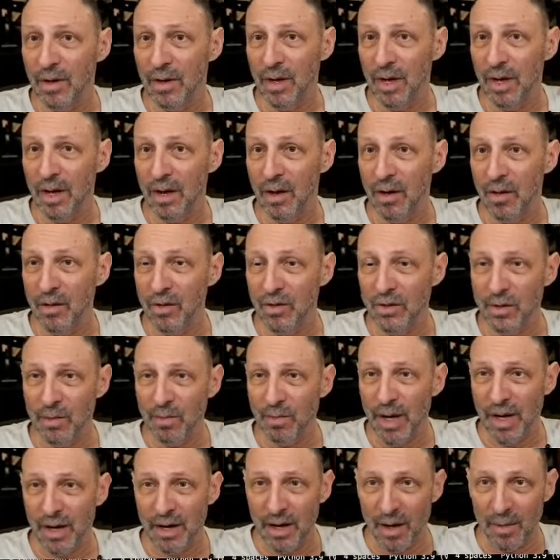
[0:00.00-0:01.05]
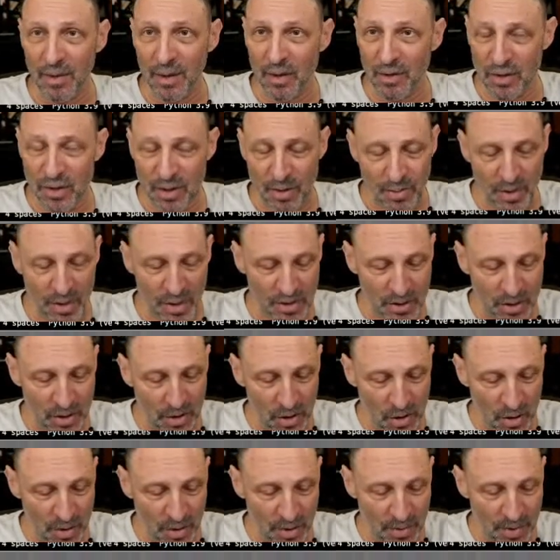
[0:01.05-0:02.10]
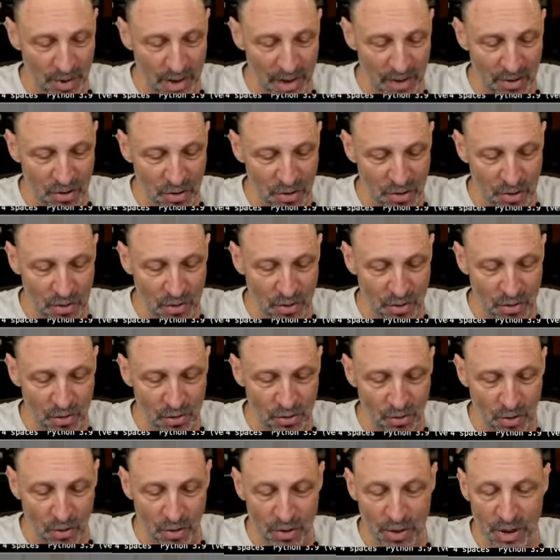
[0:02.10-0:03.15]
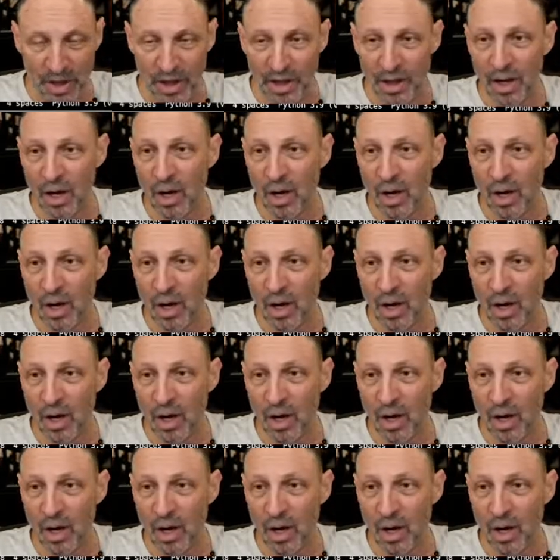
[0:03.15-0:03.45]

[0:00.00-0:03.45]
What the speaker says: there's a button up here someplace to close it, but I just do Control D,